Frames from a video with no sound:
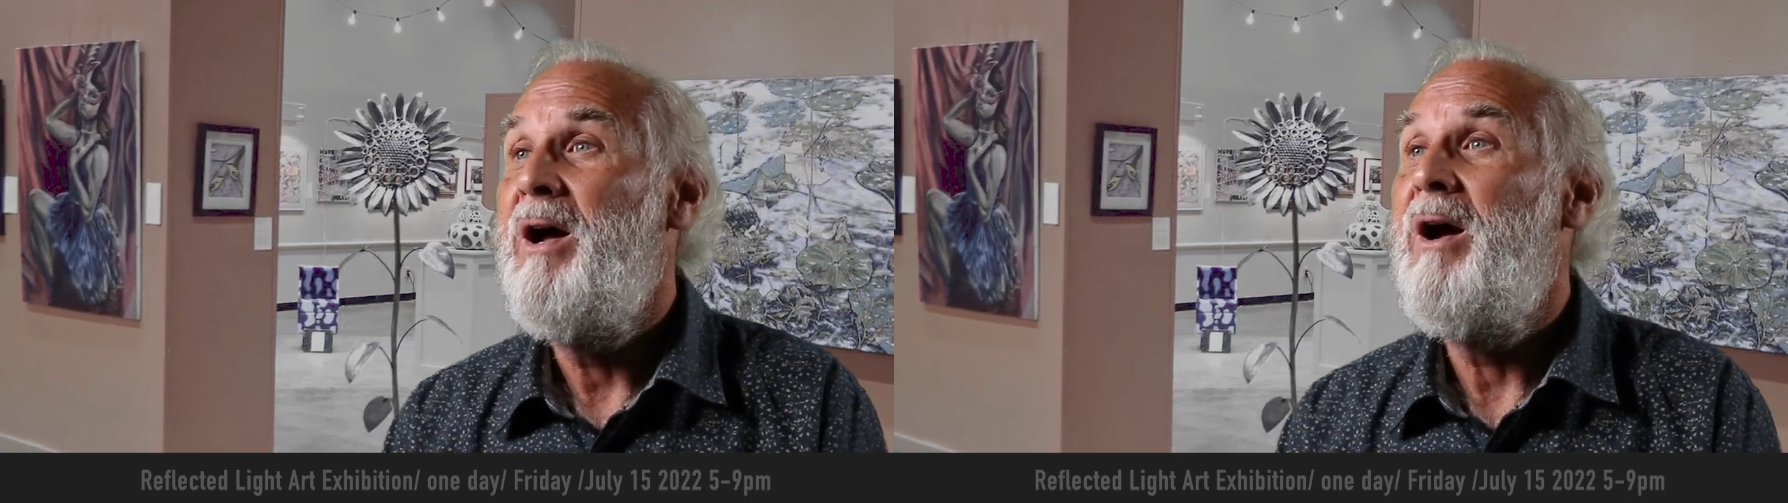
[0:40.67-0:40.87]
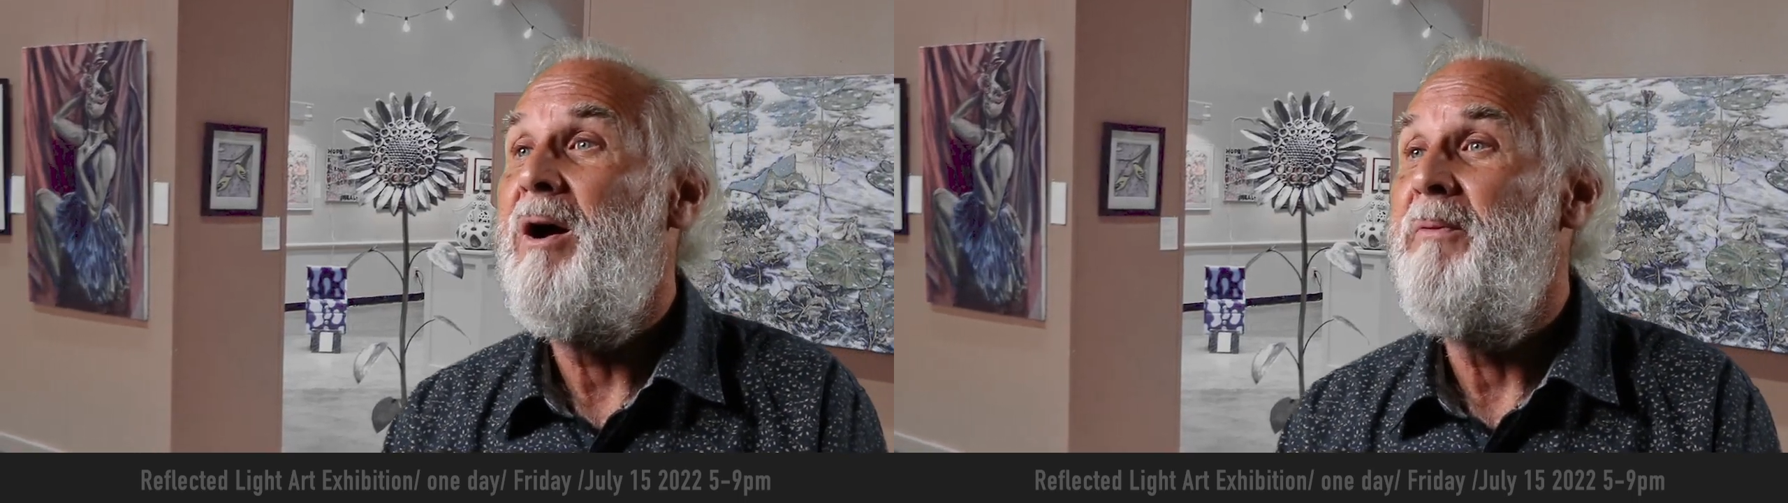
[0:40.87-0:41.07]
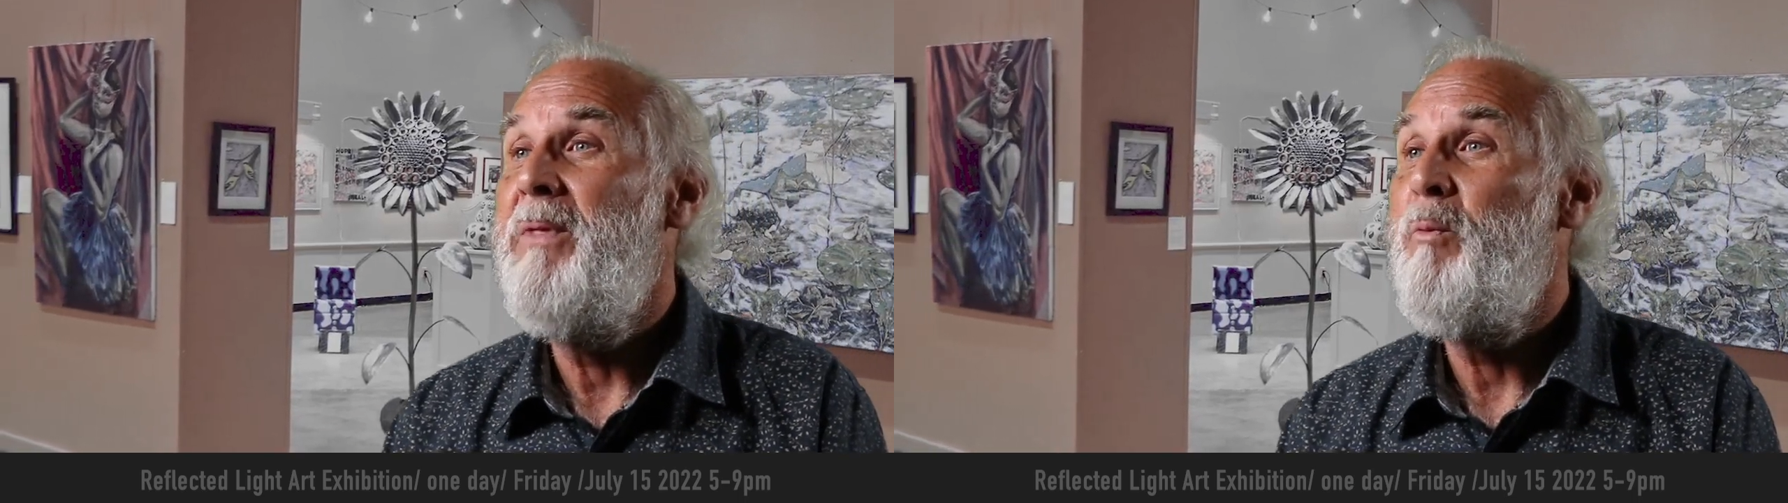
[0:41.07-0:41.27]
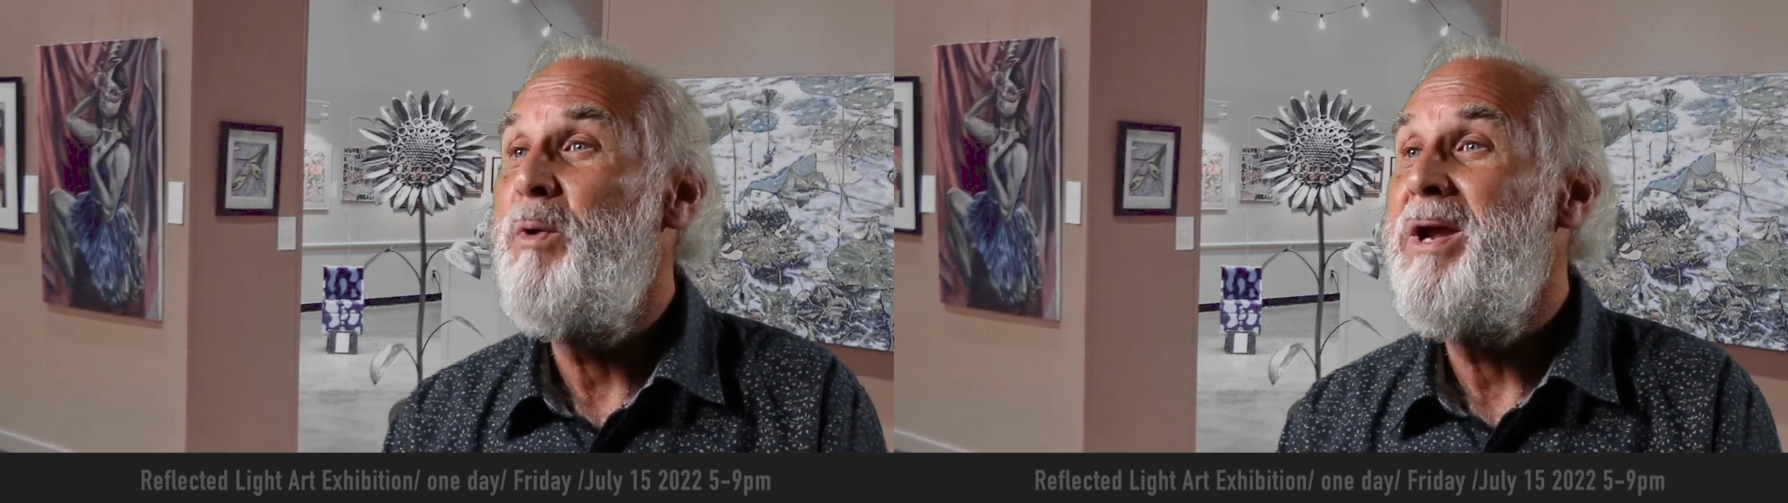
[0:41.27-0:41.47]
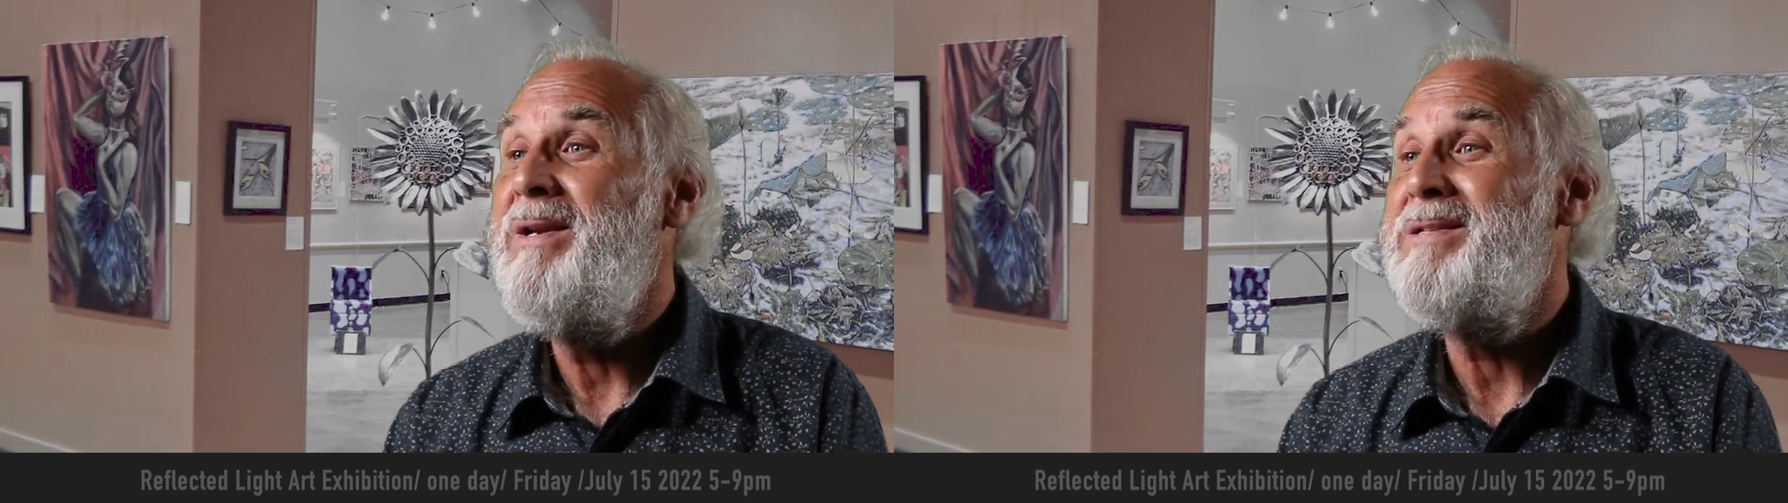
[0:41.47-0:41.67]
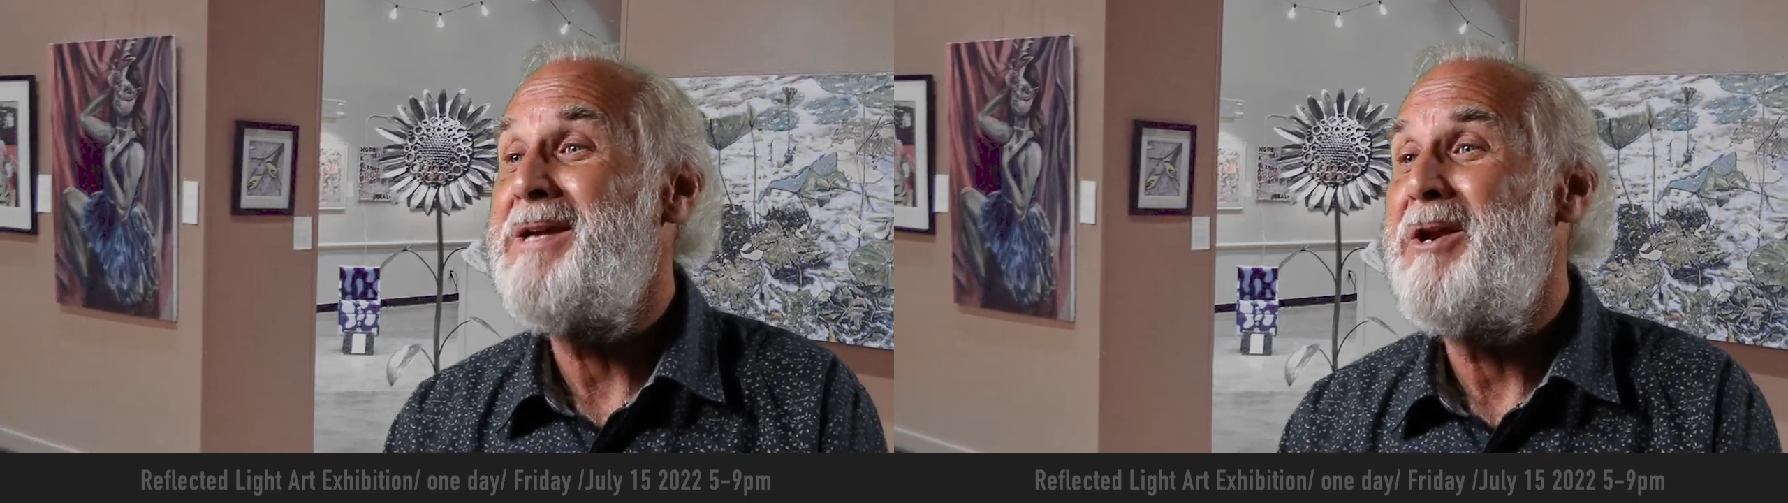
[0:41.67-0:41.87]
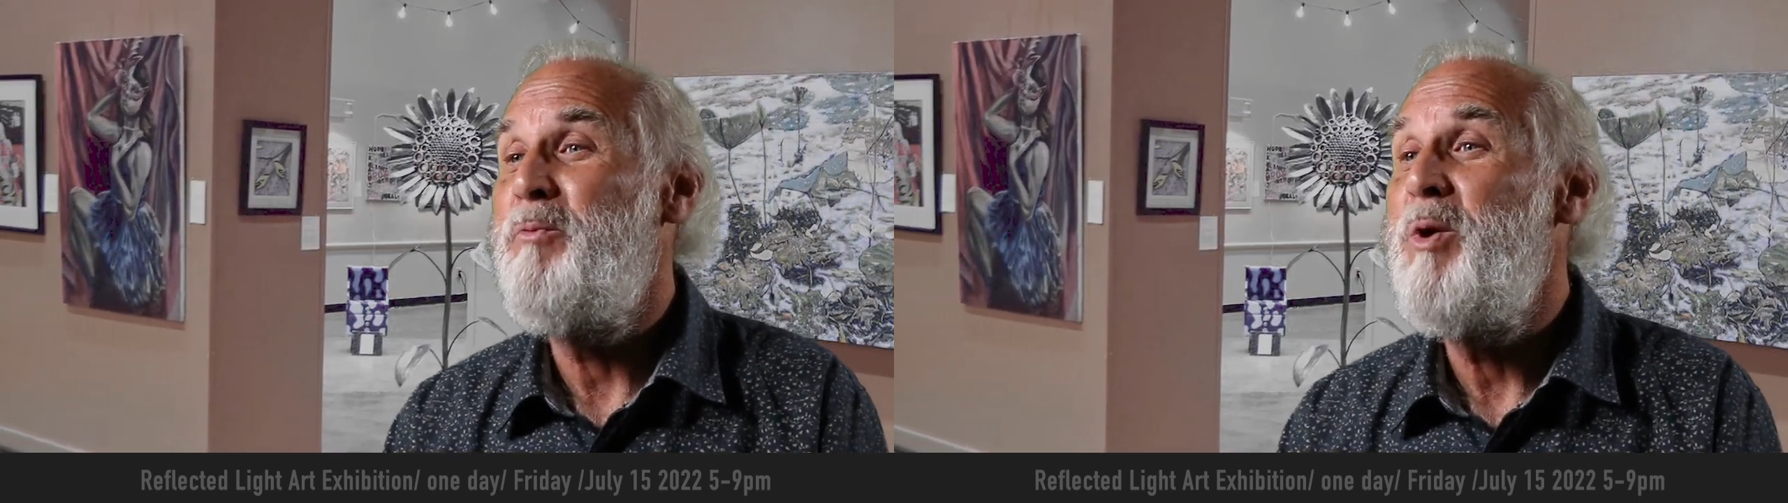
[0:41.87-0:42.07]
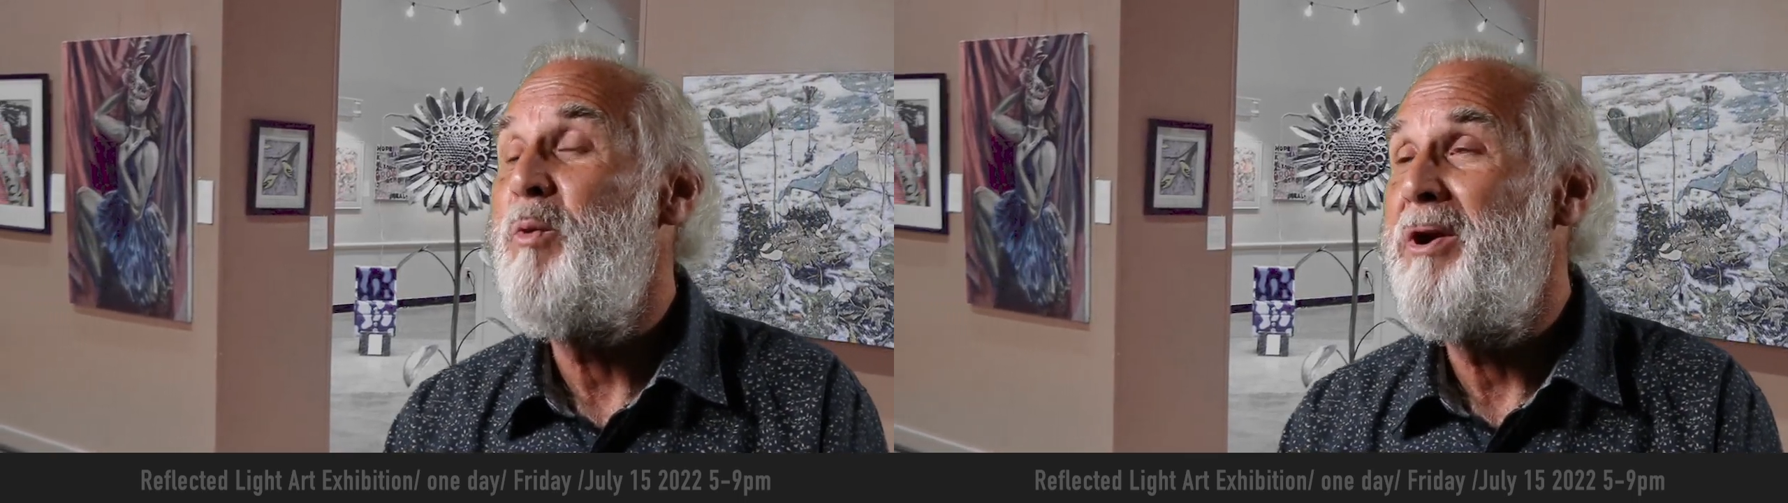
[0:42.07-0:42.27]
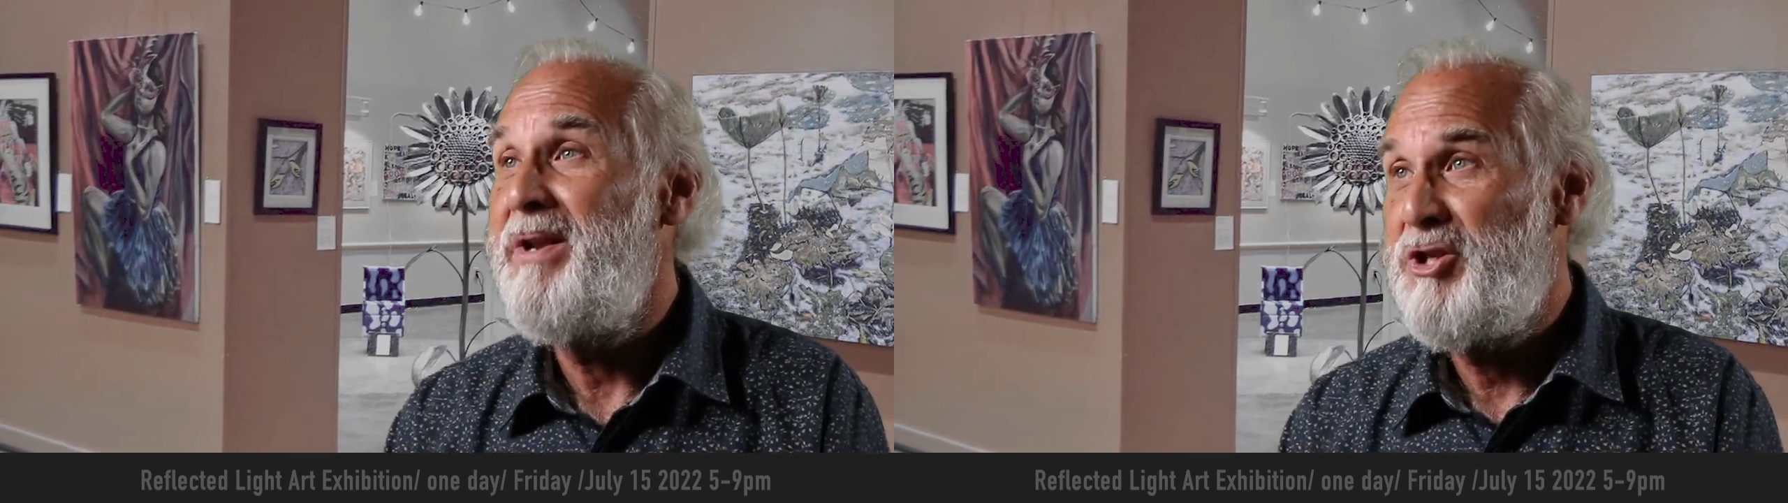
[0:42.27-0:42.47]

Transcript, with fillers: uh, that we decided we wanted to